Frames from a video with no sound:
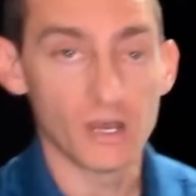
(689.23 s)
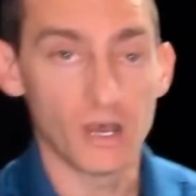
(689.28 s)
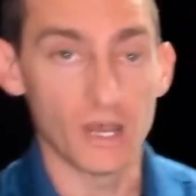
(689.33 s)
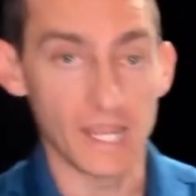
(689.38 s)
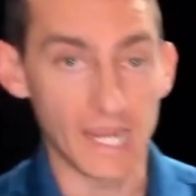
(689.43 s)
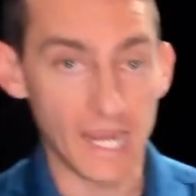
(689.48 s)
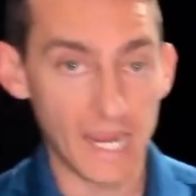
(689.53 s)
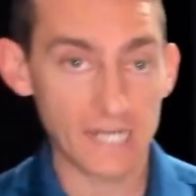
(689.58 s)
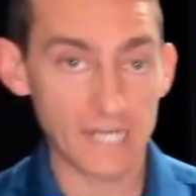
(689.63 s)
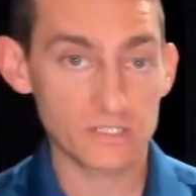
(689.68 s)

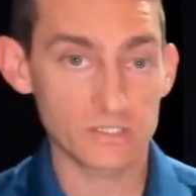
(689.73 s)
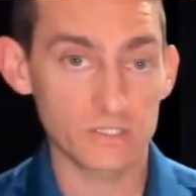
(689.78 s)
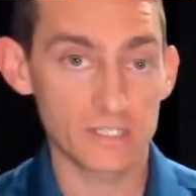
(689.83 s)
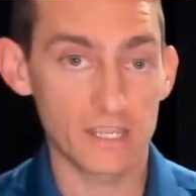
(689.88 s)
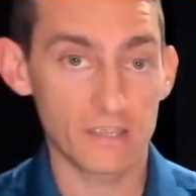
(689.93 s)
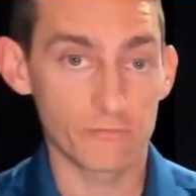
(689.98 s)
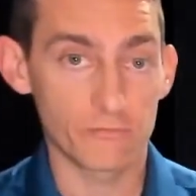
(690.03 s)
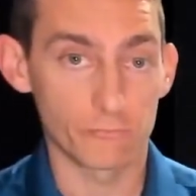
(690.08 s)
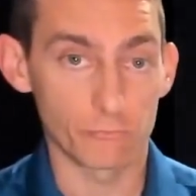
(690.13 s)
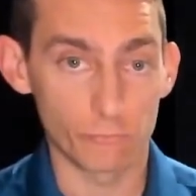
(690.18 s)
I
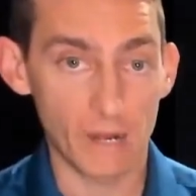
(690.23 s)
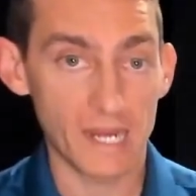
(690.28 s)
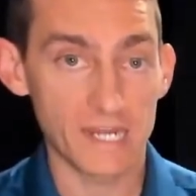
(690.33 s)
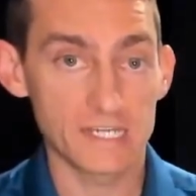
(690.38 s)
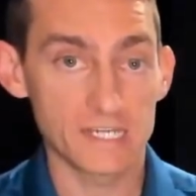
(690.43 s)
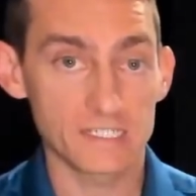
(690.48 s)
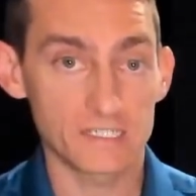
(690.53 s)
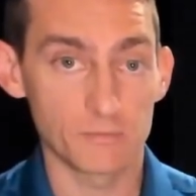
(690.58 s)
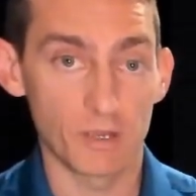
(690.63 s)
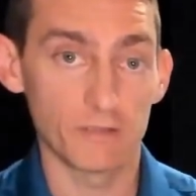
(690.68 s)
actually have
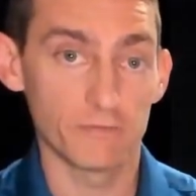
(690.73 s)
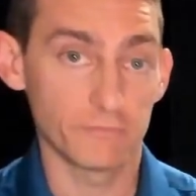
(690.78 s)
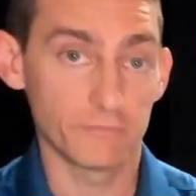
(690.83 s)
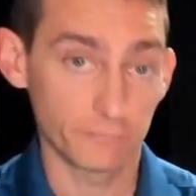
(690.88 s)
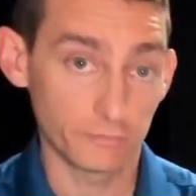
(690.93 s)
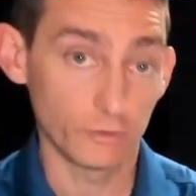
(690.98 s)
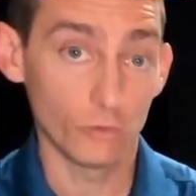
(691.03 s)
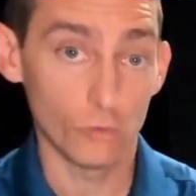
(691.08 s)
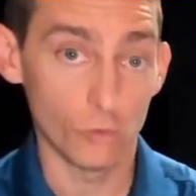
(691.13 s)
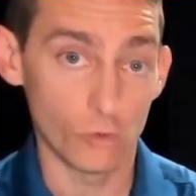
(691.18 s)
raised my
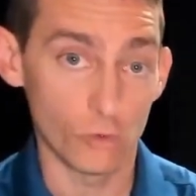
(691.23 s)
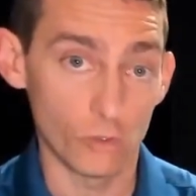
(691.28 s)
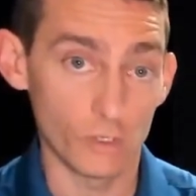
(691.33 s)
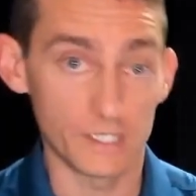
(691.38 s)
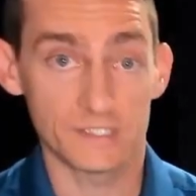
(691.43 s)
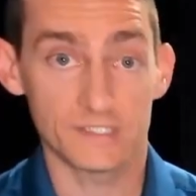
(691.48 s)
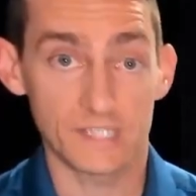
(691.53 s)
floor